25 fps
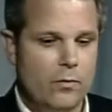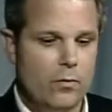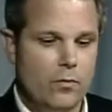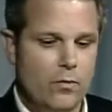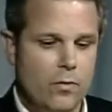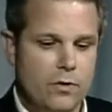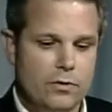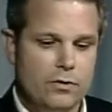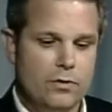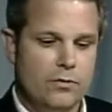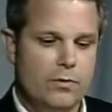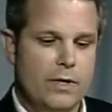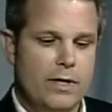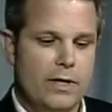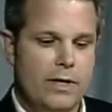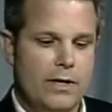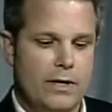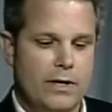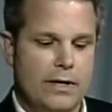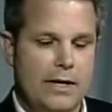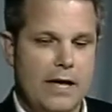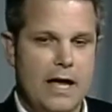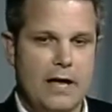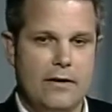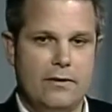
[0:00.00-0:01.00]
Once
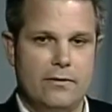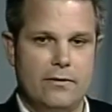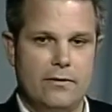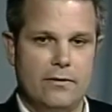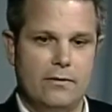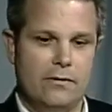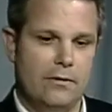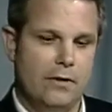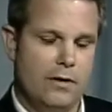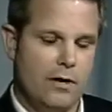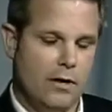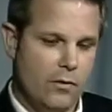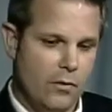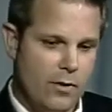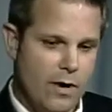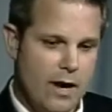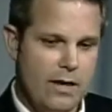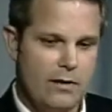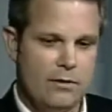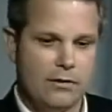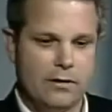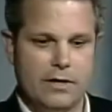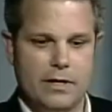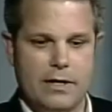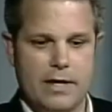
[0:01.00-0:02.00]
we're
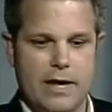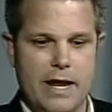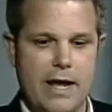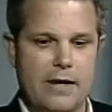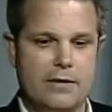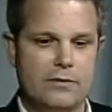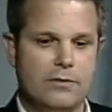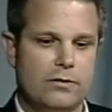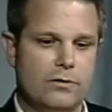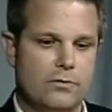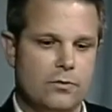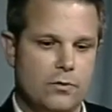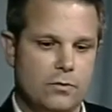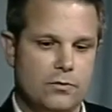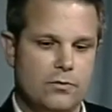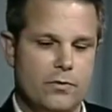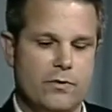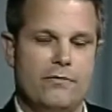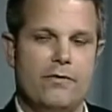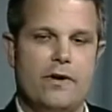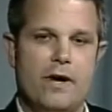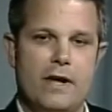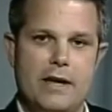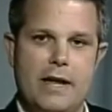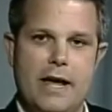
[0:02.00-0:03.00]
out looking at houses. Once we
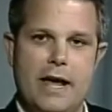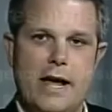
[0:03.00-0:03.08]
find a